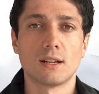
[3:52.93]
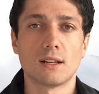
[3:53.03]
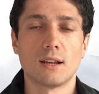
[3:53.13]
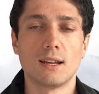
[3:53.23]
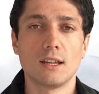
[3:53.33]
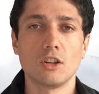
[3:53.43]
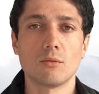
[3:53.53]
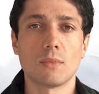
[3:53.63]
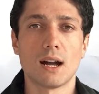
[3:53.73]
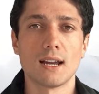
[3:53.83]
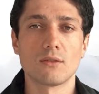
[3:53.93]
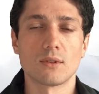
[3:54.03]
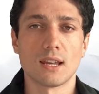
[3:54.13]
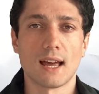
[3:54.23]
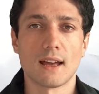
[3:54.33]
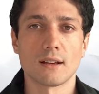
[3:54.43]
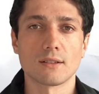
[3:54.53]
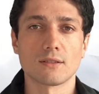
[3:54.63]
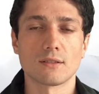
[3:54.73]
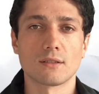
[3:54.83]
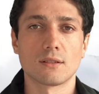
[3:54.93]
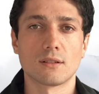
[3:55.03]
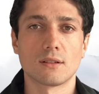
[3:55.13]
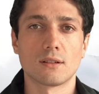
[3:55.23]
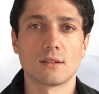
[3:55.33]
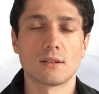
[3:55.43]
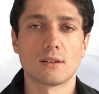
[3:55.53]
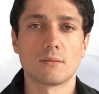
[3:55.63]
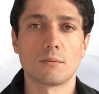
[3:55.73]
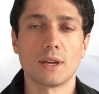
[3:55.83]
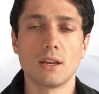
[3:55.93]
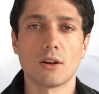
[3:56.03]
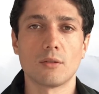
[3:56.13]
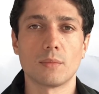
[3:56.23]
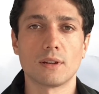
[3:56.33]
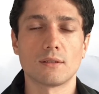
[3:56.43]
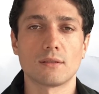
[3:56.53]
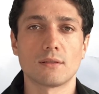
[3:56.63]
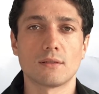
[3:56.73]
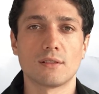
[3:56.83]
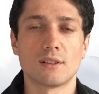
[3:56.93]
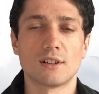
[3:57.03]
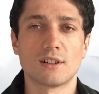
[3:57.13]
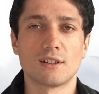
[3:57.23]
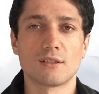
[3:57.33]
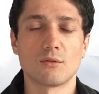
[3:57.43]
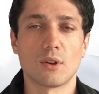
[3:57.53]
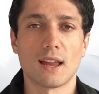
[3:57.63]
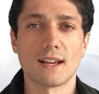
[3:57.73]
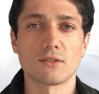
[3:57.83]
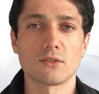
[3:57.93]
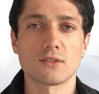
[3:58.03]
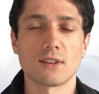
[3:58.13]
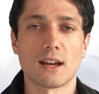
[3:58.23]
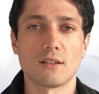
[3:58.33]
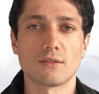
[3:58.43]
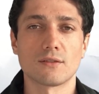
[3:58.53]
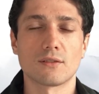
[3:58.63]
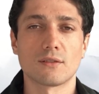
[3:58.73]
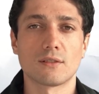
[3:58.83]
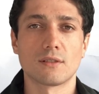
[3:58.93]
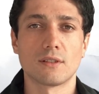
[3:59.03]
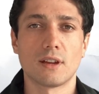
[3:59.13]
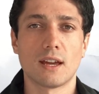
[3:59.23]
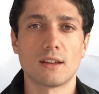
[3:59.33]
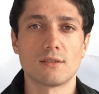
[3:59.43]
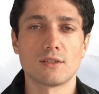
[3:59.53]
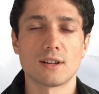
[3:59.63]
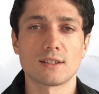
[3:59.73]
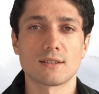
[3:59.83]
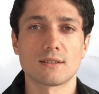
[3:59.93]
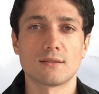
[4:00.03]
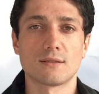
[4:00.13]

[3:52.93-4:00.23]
let your mind relax, be open, relax yourself, and just